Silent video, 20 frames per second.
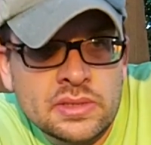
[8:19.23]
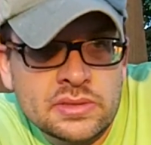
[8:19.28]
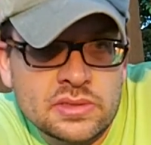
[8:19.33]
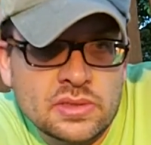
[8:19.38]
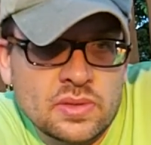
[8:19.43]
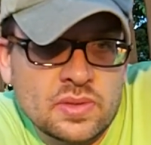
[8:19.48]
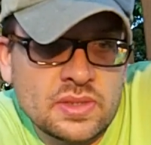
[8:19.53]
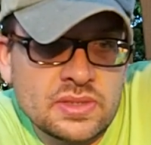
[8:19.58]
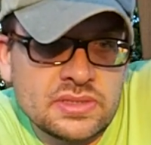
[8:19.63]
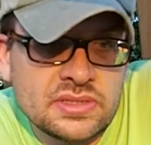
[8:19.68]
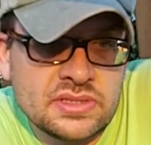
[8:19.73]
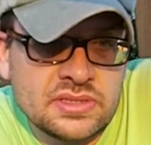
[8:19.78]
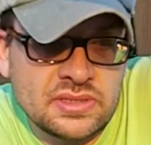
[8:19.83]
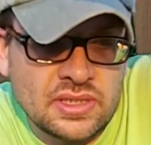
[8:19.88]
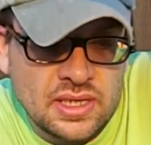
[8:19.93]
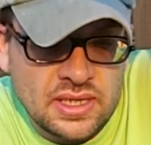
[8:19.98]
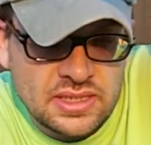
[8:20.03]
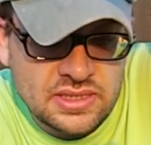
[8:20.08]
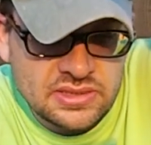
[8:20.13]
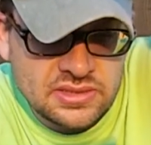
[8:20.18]
So it
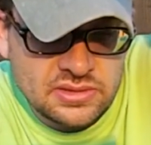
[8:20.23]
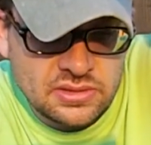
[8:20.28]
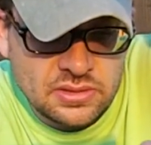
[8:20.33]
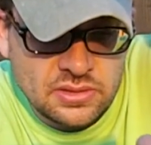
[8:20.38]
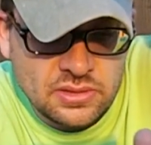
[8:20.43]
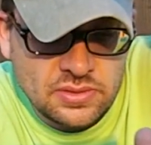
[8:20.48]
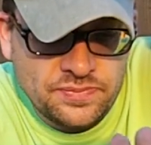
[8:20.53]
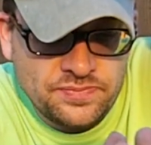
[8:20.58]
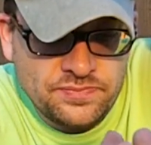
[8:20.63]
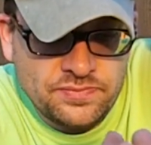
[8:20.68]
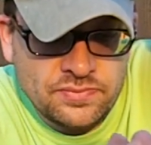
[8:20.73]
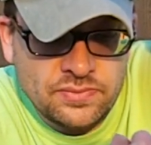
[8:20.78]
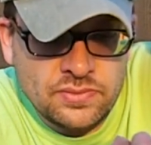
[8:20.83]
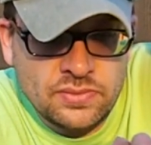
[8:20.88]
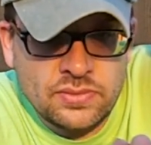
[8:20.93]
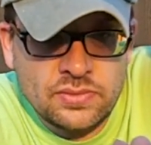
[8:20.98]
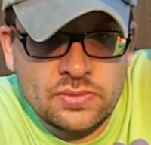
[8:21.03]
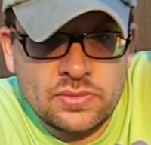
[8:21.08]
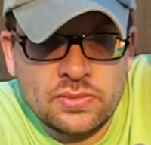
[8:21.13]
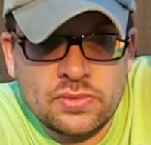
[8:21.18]
sucks. So
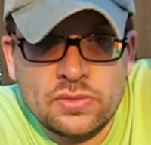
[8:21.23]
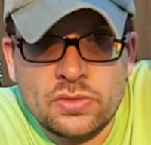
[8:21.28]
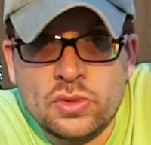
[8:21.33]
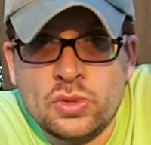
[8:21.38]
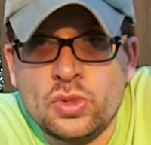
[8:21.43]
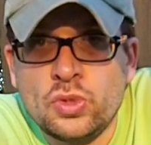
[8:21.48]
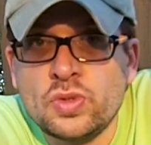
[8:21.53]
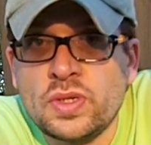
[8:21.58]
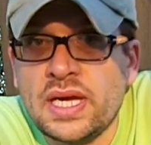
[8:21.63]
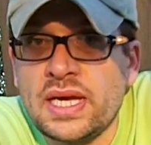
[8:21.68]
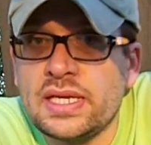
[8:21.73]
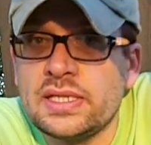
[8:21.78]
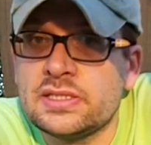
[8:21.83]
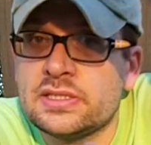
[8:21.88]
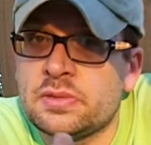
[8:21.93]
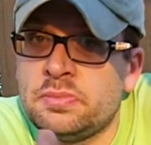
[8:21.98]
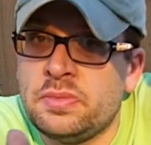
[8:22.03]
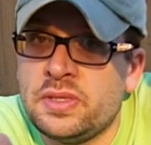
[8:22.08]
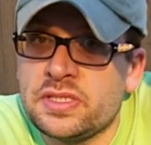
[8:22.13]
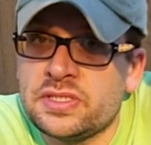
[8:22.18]
you
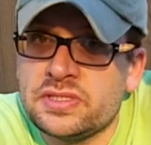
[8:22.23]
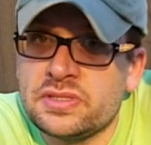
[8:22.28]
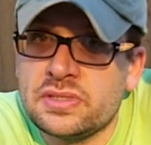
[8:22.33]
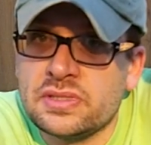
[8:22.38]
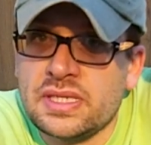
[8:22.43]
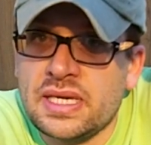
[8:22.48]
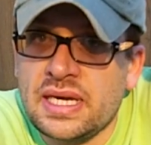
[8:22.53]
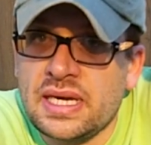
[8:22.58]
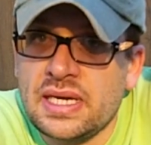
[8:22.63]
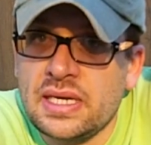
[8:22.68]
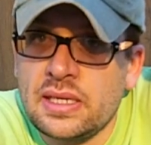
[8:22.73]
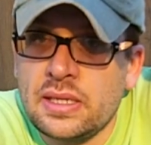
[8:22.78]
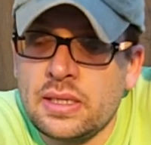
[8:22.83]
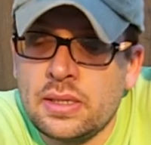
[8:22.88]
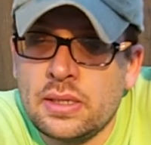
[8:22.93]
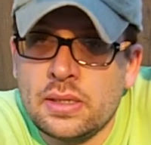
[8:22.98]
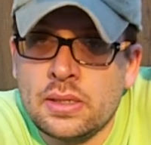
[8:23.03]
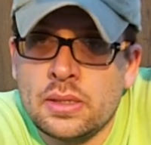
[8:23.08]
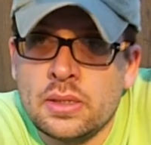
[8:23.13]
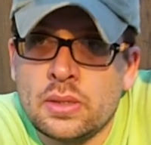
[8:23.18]
guys missed the guy,
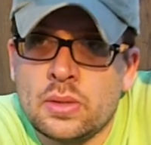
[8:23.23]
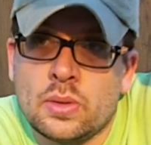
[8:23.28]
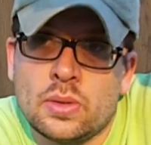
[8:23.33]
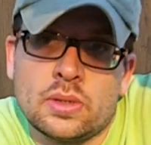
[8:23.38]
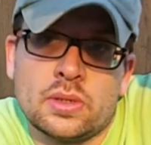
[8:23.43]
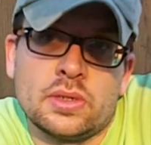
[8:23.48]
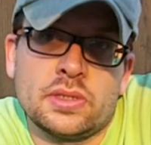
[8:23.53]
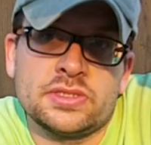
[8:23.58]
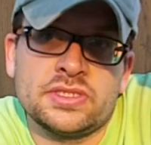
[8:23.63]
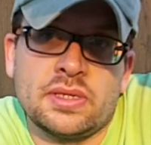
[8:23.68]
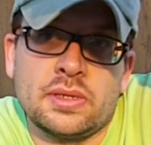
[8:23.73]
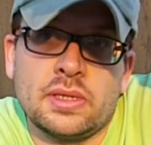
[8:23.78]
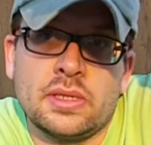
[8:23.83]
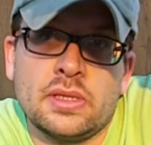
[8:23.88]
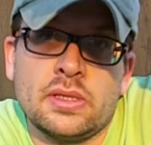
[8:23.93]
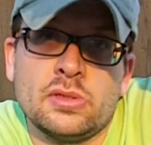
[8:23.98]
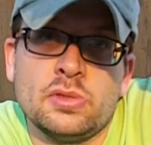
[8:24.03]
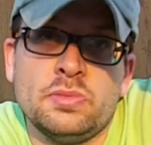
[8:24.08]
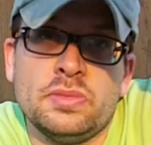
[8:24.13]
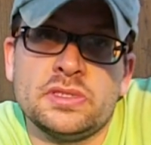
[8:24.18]
or sorry,
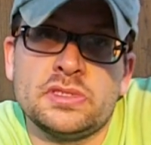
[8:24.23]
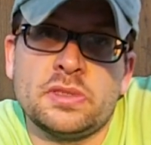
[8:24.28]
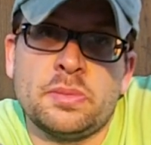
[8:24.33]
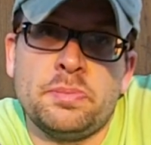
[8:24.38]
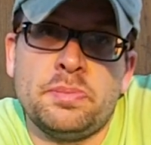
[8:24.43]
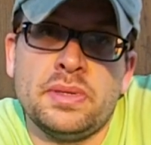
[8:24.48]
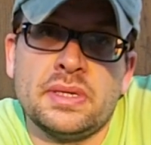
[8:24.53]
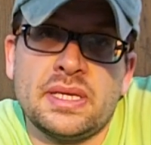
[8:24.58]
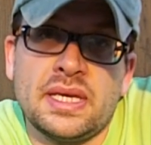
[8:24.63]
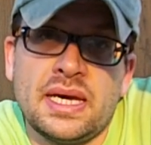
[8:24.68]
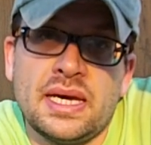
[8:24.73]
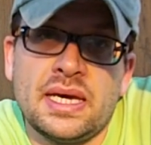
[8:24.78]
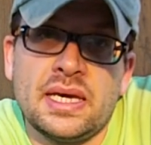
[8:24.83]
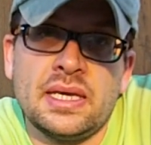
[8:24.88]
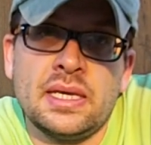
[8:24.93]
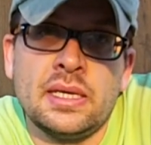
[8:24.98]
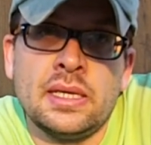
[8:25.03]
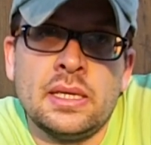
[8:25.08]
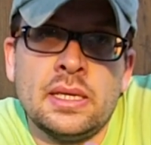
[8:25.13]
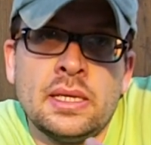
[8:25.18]
you missed the big
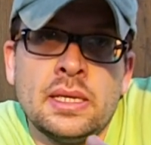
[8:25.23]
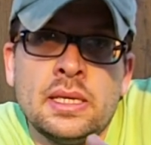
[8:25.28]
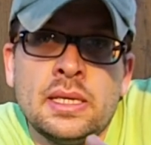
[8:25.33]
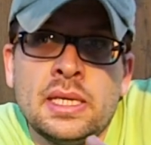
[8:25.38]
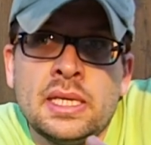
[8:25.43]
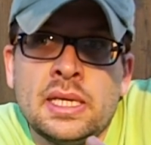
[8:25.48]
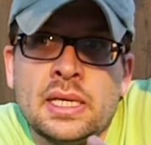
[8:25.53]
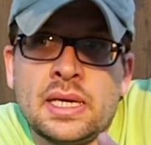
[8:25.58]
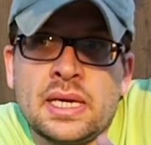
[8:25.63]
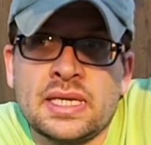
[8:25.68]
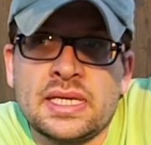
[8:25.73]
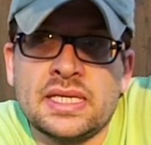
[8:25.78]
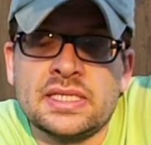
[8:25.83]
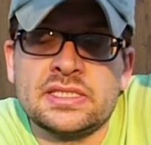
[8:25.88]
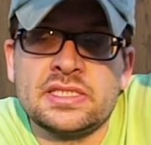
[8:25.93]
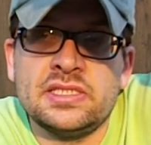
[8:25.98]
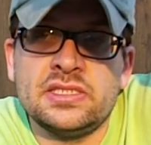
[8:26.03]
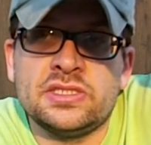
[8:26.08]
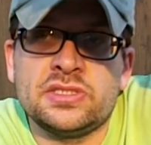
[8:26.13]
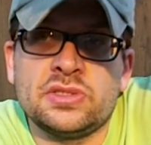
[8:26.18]
guy. I guess
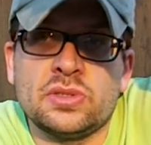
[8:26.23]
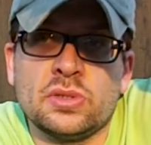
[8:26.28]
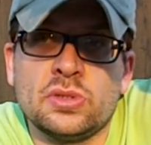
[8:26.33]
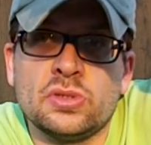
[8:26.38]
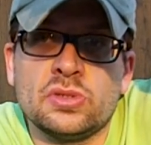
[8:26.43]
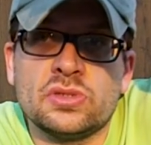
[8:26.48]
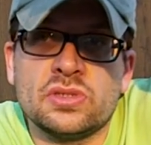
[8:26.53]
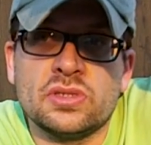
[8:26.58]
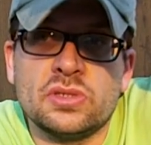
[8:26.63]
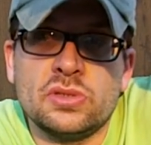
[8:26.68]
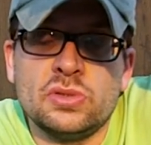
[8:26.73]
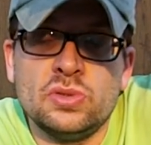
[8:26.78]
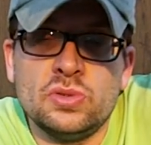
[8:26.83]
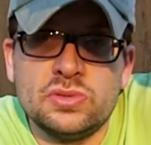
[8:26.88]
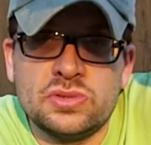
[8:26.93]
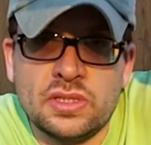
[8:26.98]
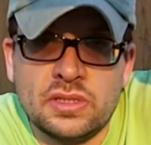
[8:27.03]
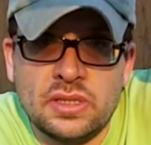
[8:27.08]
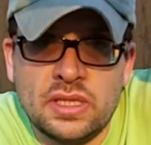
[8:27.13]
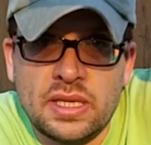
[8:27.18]
he still
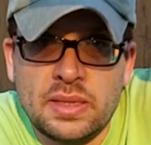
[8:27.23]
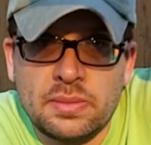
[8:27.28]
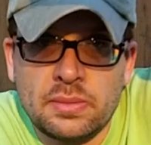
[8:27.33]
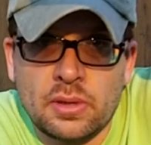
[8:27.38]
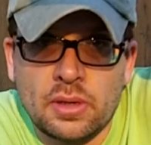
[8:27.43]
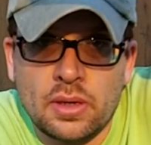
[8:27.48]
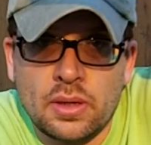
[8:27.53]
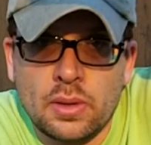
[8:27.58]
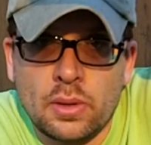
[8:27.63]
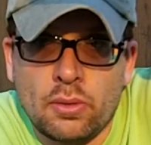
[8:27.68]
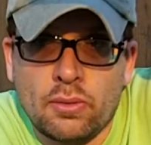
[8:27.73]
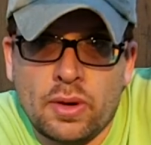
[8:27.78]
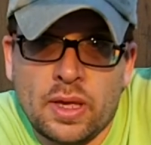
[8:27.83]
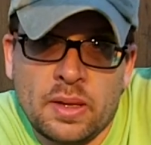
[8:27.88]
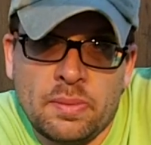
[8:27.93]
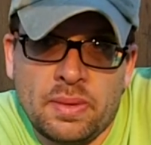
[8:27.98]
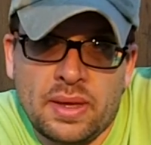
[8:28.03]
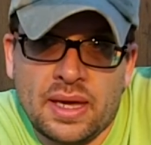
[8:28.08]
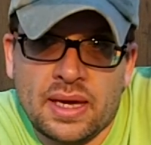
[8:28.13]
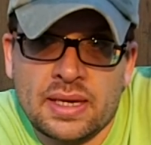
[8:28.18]
use the name call
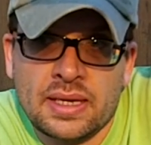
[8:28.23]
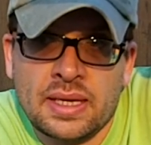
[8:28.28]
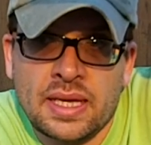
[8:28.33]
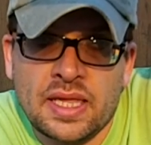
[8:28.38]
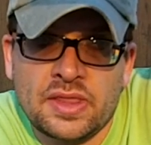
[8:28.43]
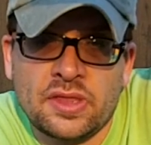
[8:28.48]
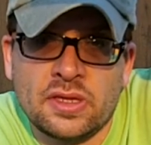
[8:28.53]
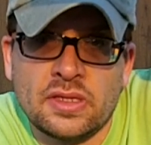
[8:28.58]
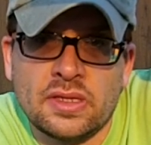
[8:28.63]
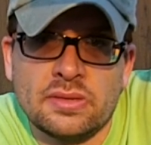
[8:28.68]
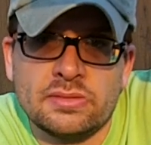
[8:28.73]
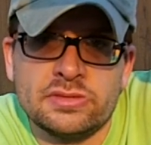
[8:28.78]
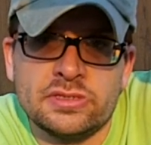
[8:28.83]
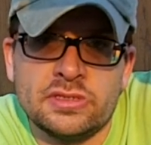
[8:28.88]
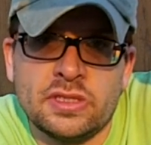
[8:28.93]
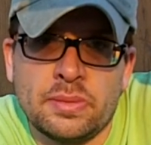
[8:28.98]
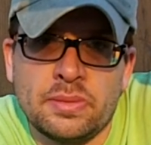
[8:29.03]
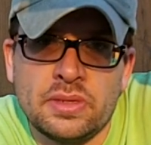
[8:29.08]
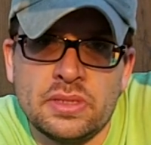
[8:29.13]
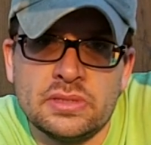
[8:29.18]
Ryback. I thought that was
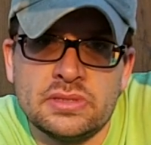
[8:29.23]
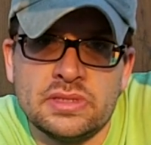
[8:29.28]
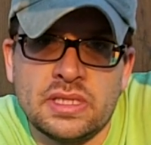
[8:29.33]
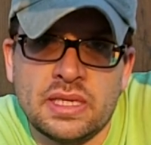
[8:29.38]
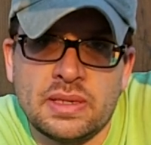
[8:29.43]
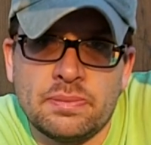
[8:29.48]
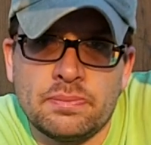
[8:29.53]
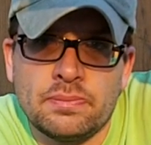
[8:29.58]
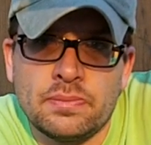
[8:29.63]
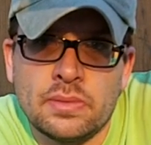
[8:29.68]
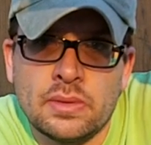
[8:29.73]
W's name.